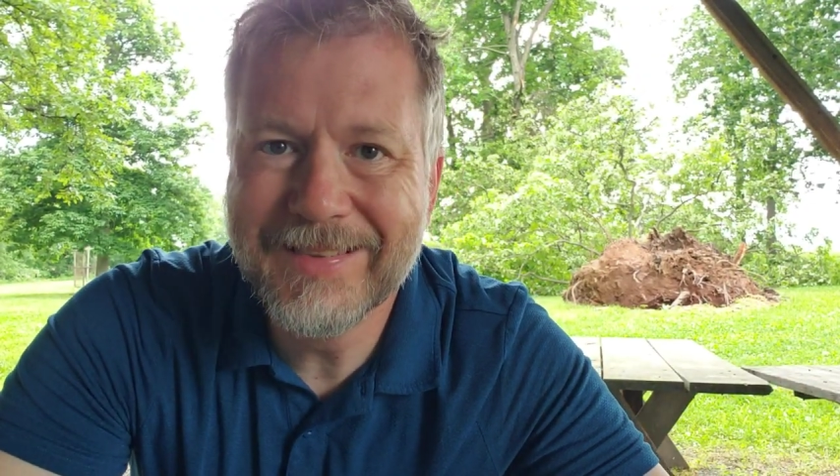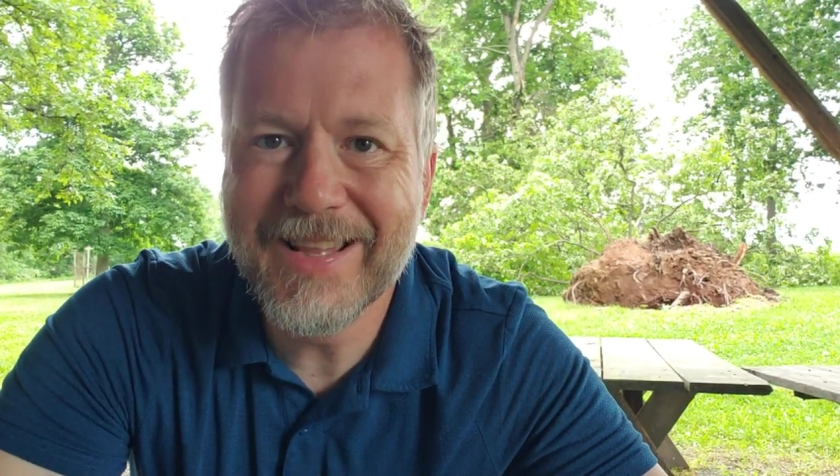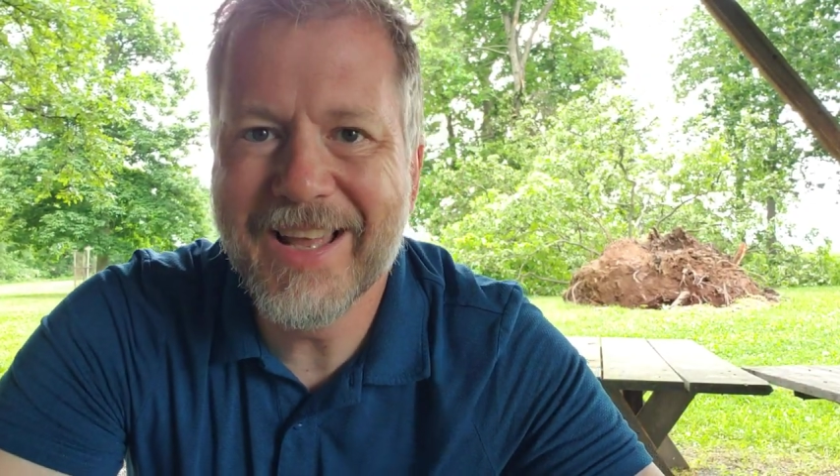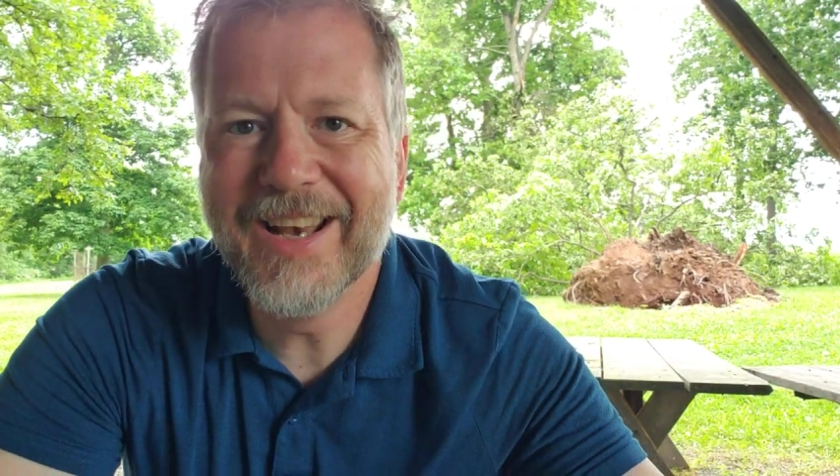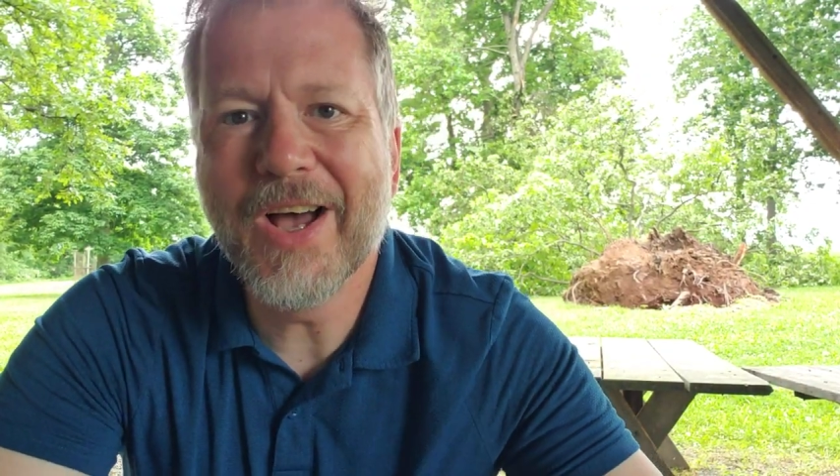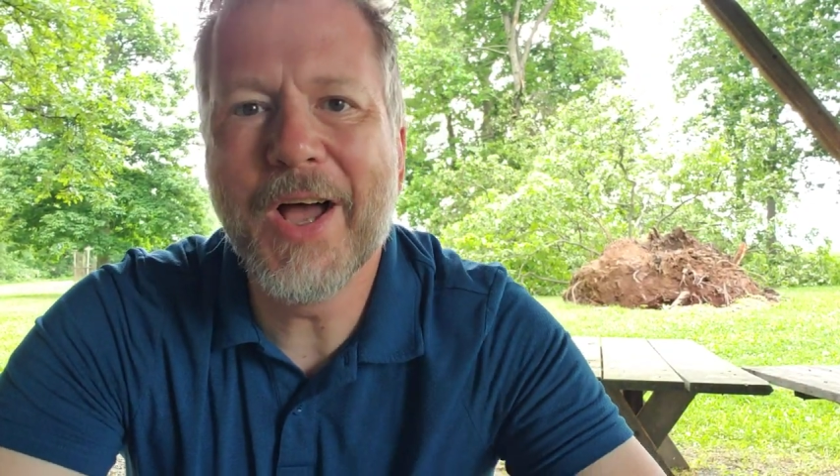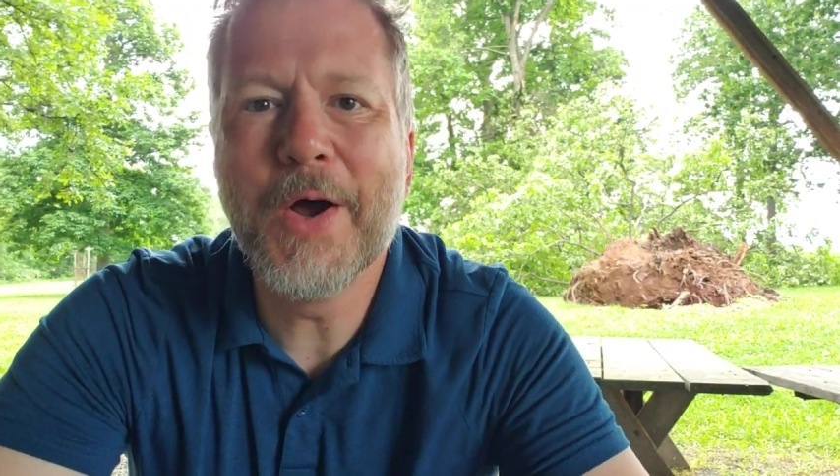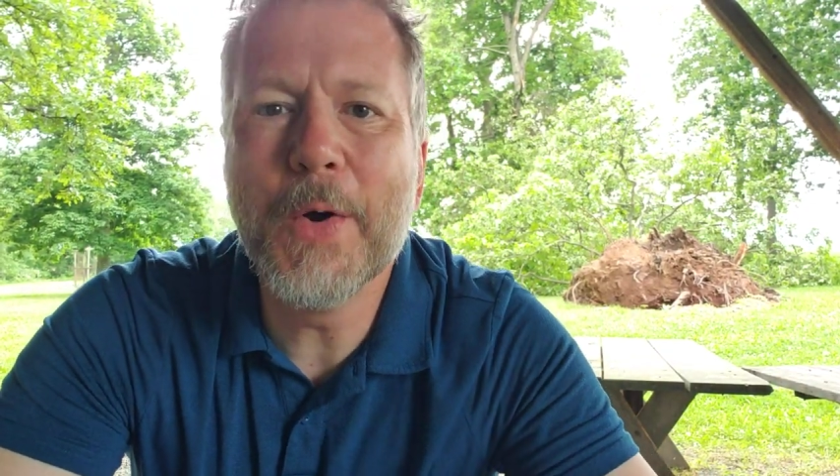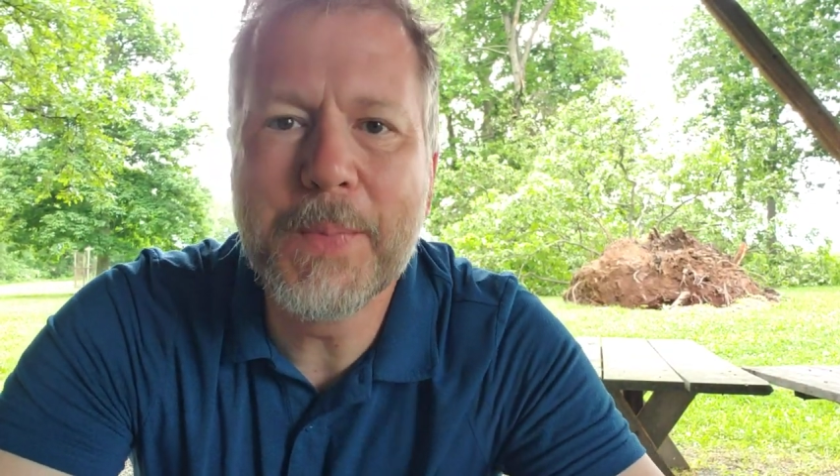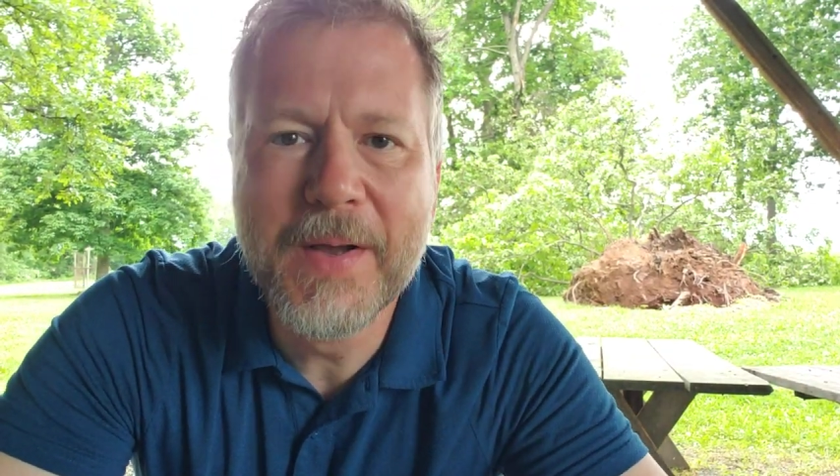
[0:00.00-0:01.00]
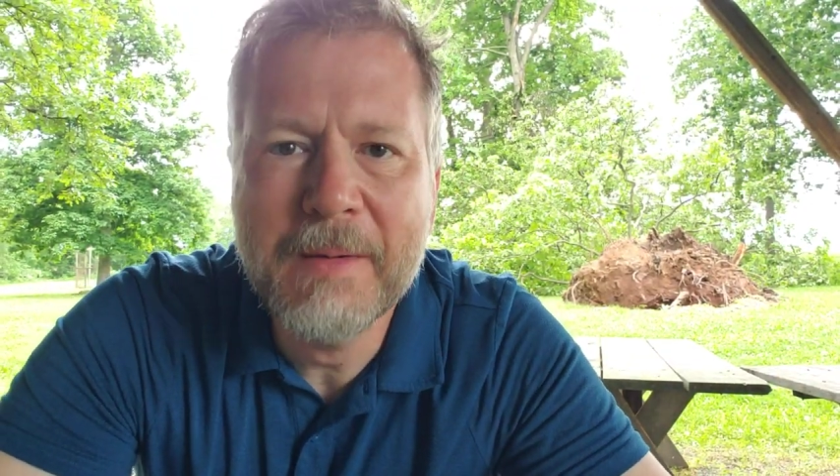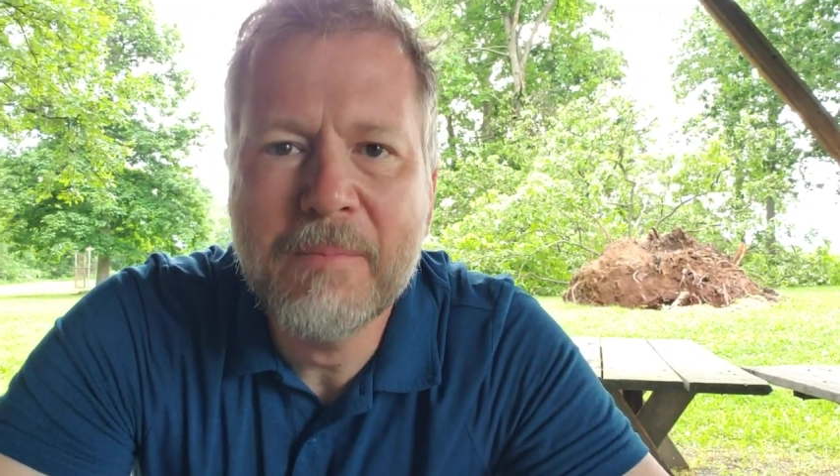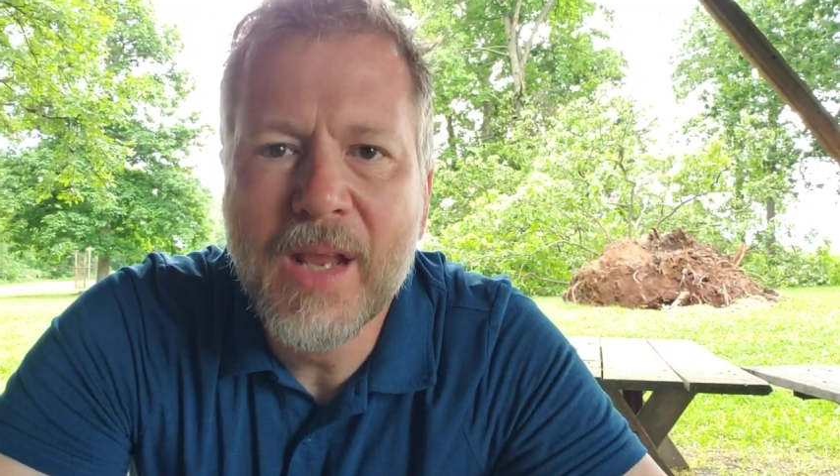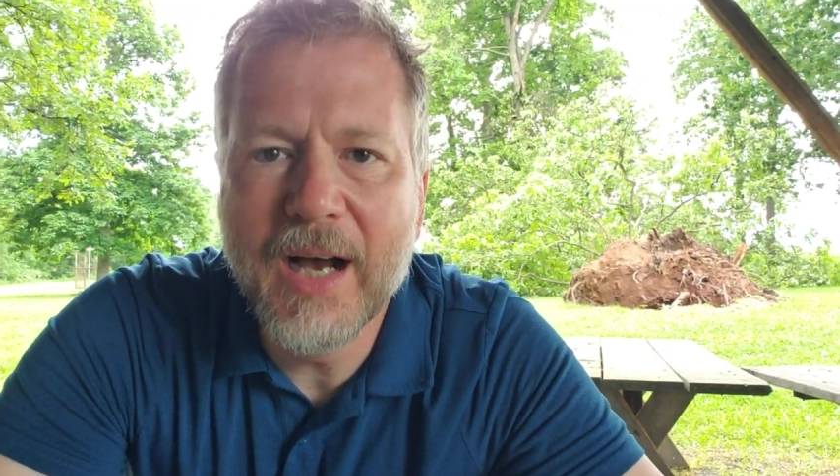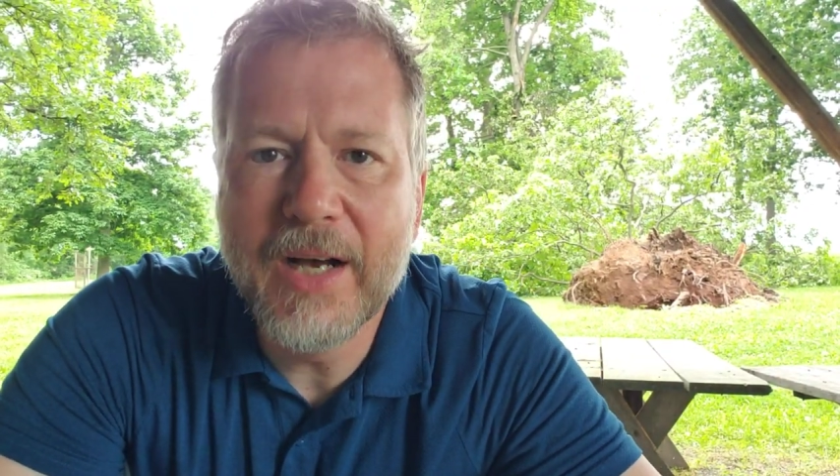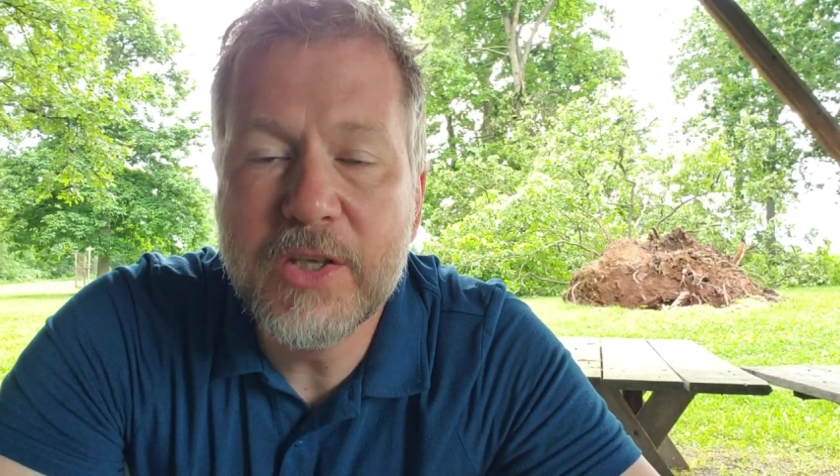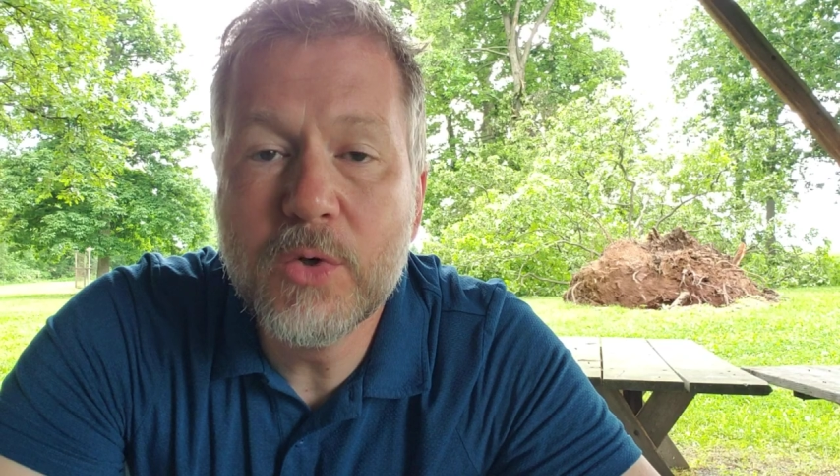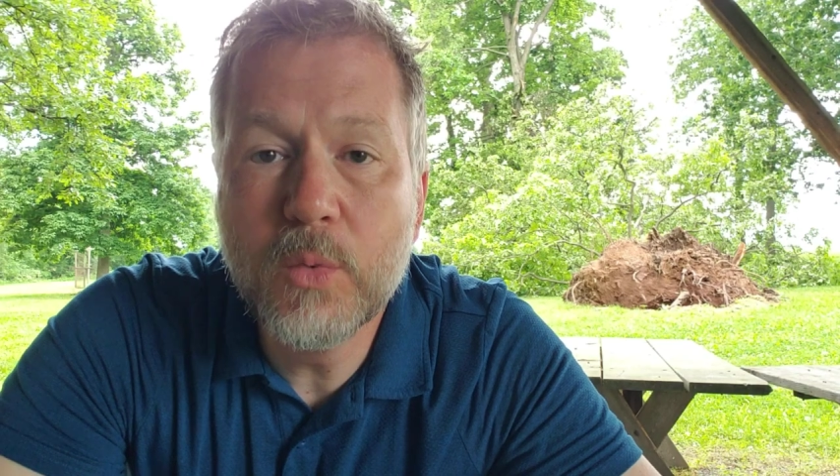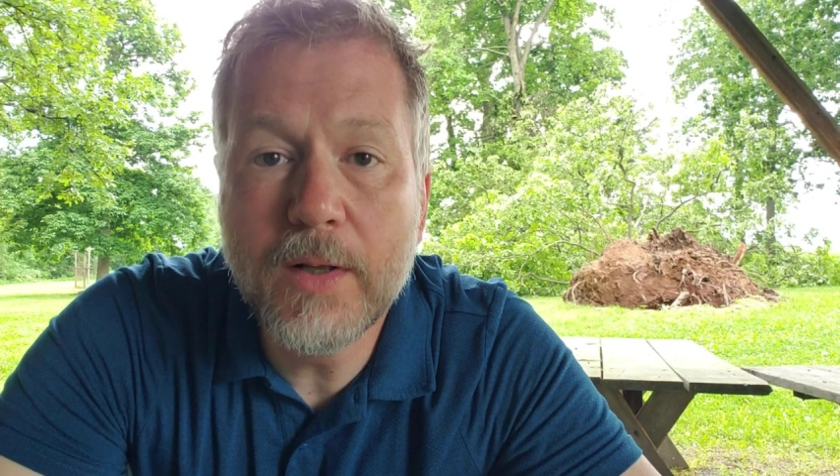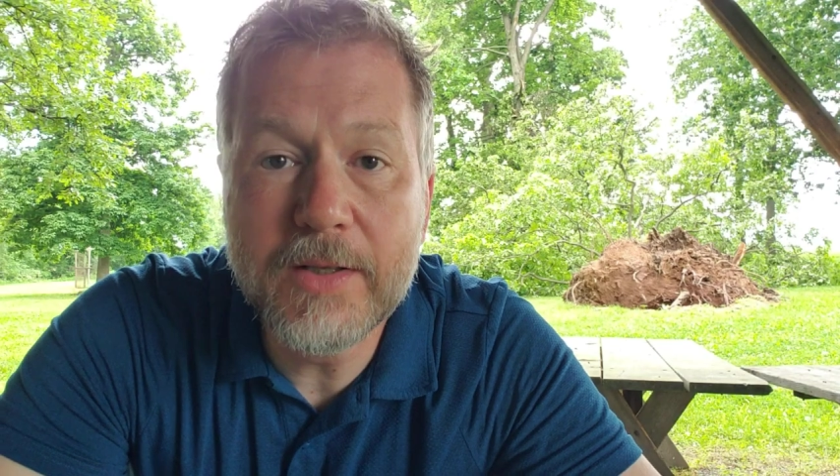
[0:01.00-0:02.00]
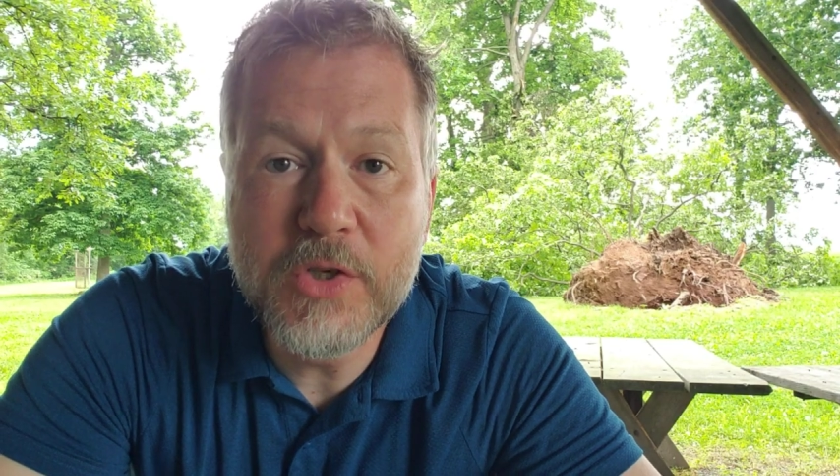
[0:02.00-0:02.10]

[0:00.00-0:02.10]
then I hope you will